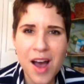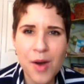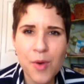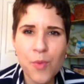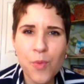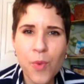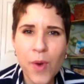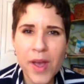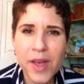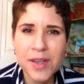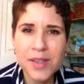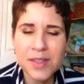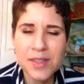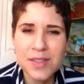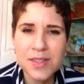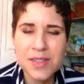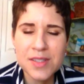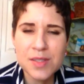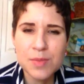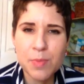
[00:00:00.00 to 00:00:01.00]
When
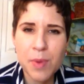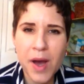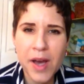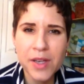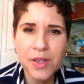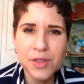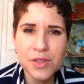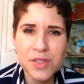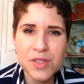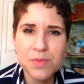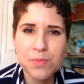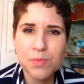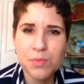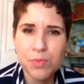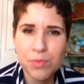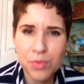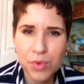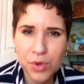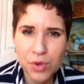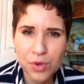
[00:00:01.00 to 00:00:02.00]
spiders
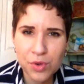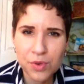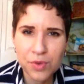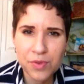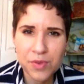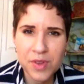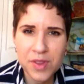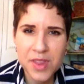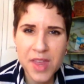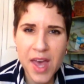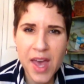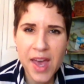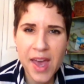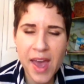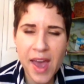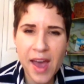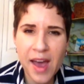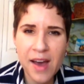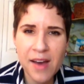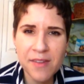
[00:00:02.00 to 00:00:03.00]
move, they
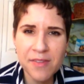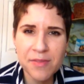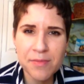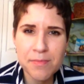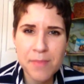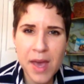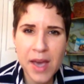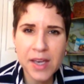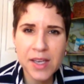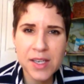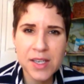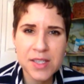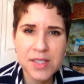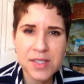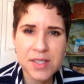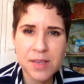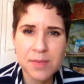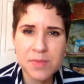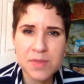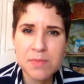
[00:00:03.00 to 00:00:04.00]
have
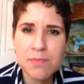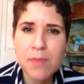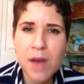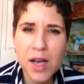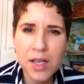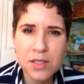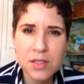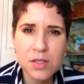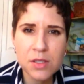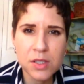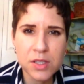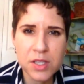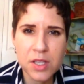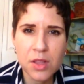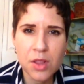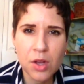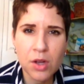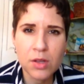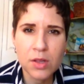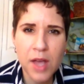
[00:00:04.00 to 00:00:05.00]
mechanisms, muscles
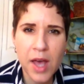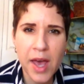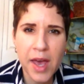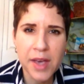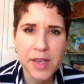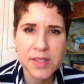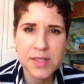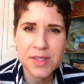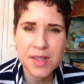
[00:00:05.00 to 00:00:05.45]
in their legs